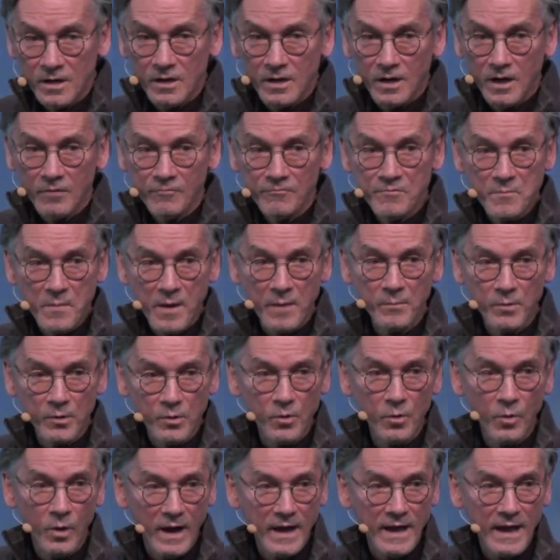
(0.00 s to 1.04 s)
remember
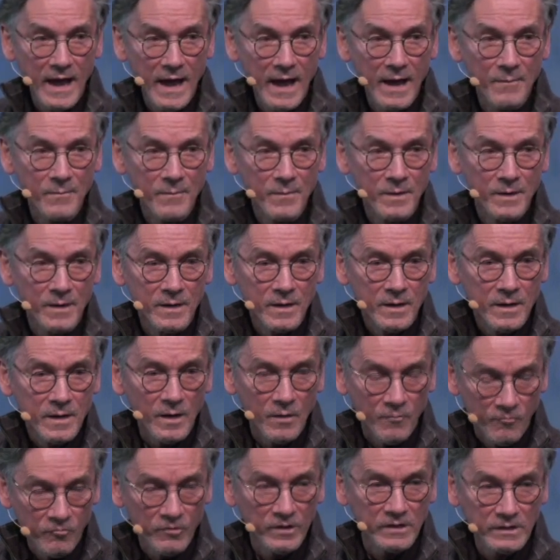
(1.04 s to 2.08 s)
who I am,
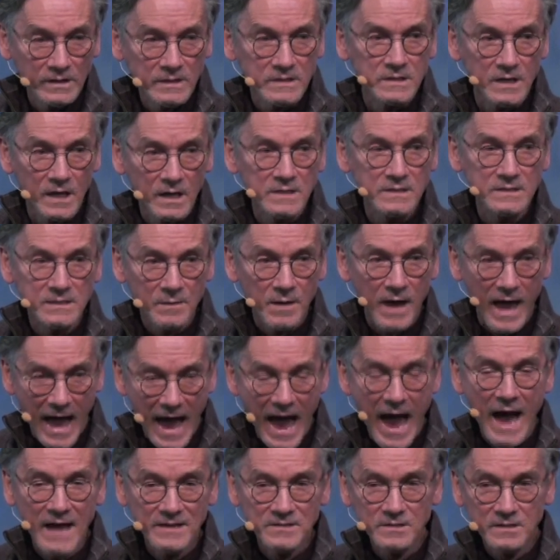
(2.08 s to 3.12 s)
really does
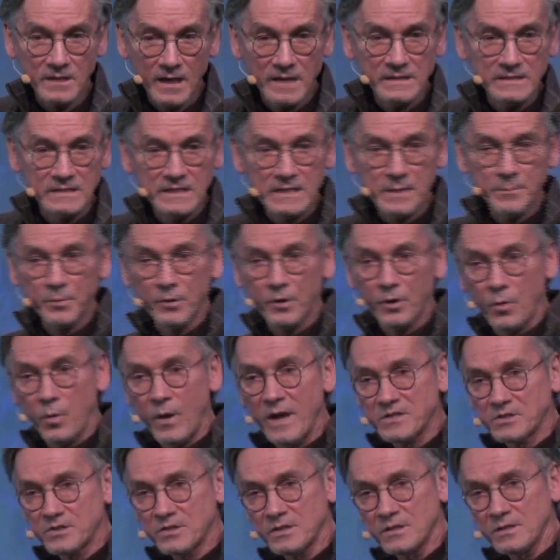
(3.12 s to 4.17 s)
ask a deeper
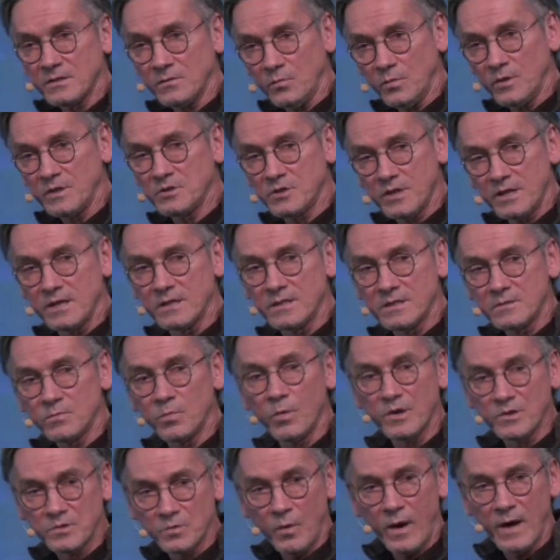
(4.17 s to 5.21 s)
question, which is,
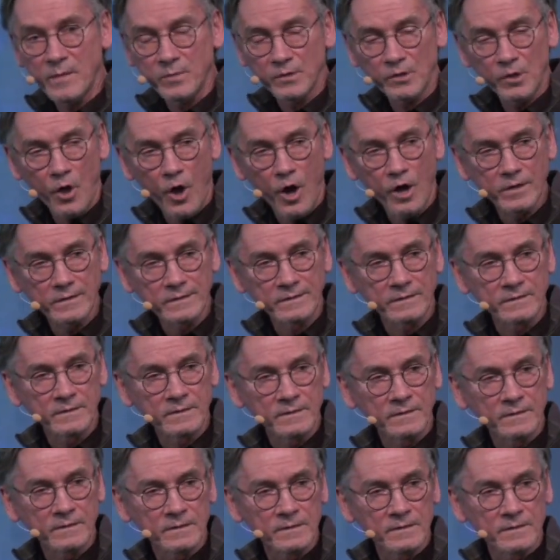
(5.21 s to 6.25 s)
where do I belong?
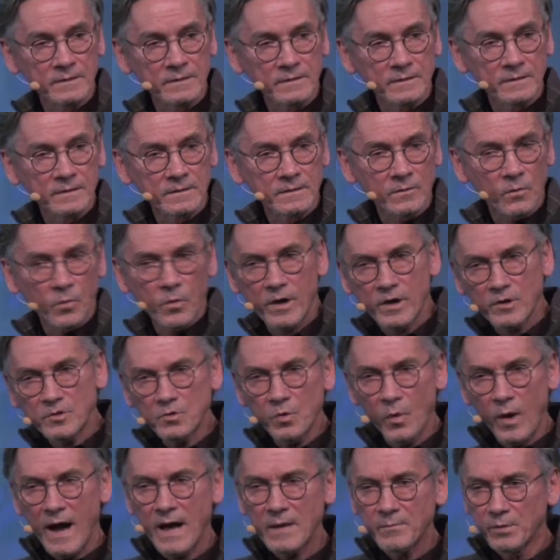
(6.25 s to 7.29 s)
Where do
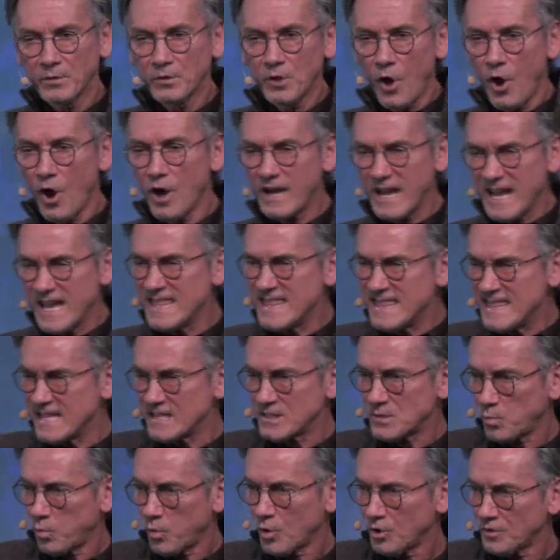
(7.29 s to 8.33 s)
I belong in
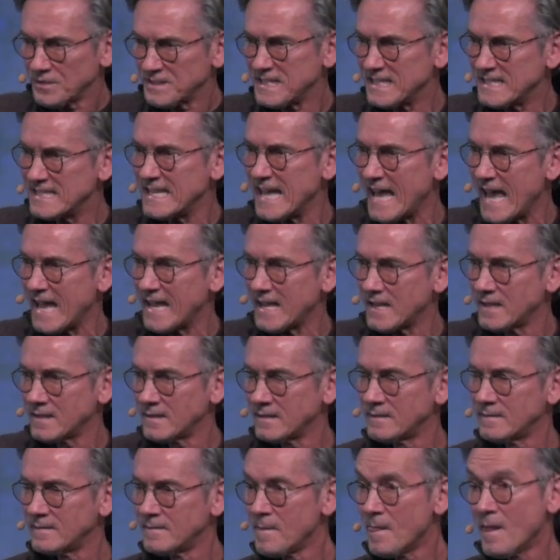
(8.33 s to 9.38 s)
this world today?
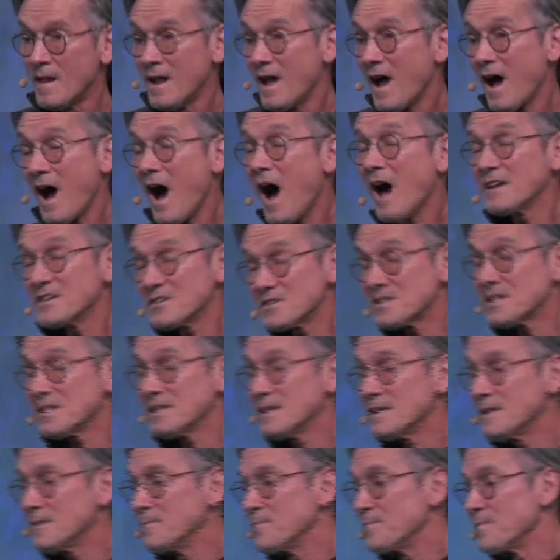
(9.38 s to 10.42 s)

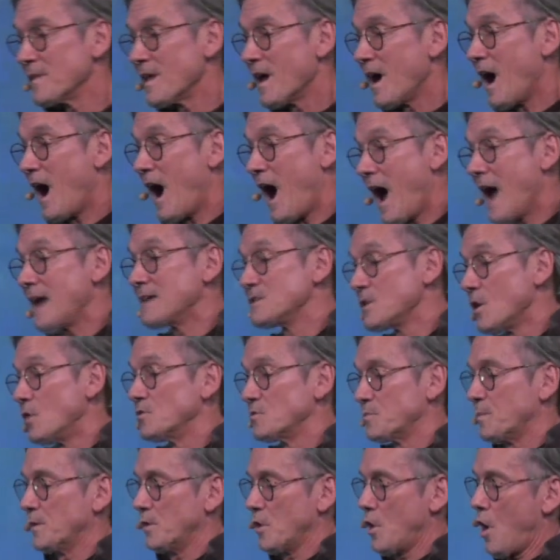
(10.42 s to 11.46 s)
Honestly, I don't
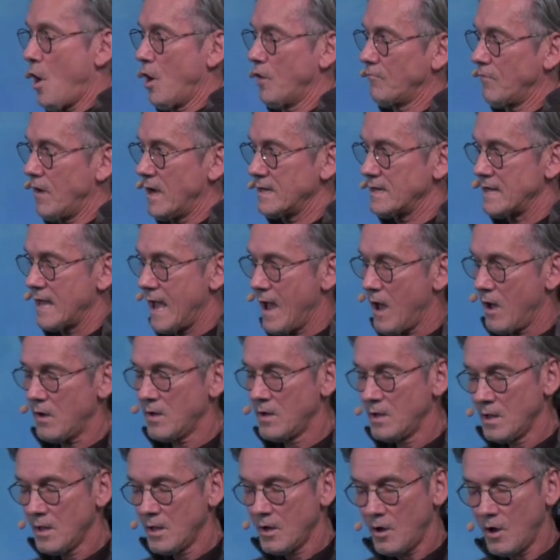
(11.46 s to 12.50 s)
belong right now
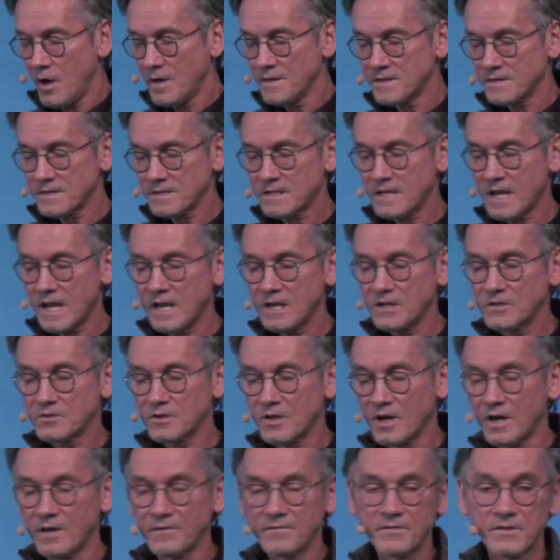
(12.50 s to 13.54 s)
on the stage
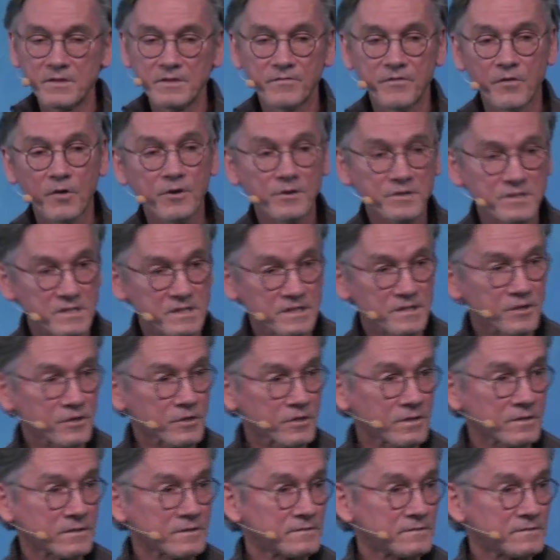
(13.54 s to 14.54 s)
of the Forest Theater.